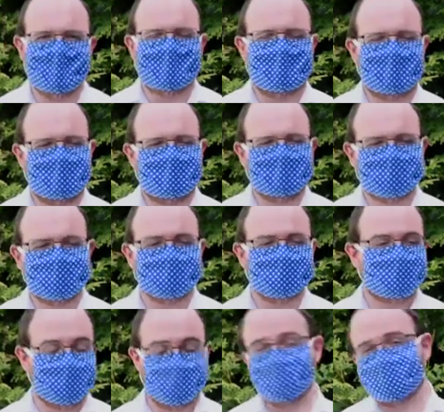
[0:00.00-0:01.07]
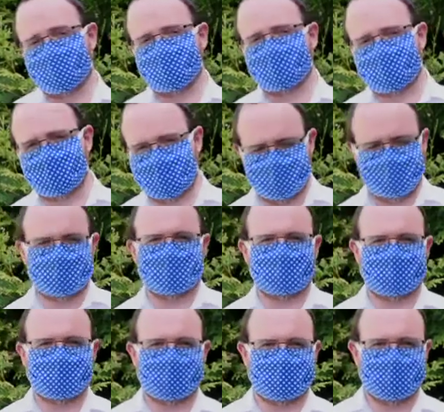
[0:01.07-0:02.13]
But also, it's very
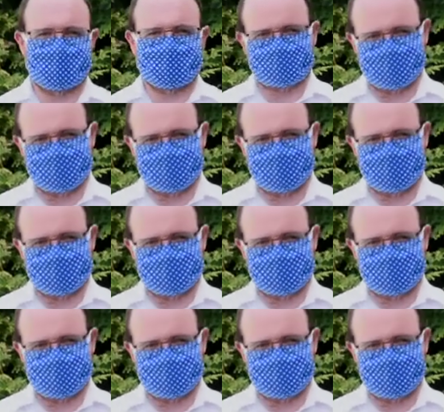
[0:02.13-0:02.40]
similar in the fact